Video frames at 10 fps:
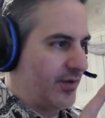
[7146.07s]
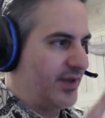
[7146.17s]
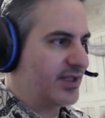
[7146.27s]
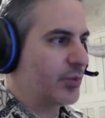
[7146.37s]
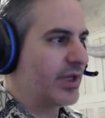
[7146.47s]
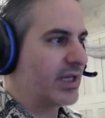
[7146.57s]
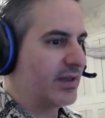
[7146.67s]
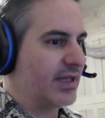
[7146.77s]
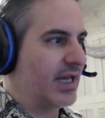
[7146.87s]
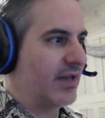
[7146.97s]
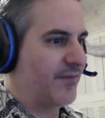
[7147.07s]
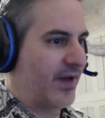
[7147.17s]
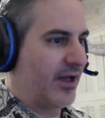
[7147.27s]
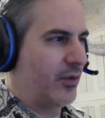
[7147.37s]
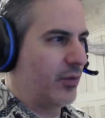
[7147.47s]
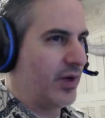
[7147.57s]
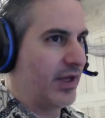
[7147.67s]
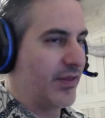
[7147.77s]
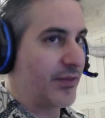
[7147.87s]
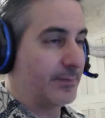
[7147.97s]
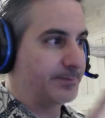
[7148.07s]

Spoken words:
This week in the NFL with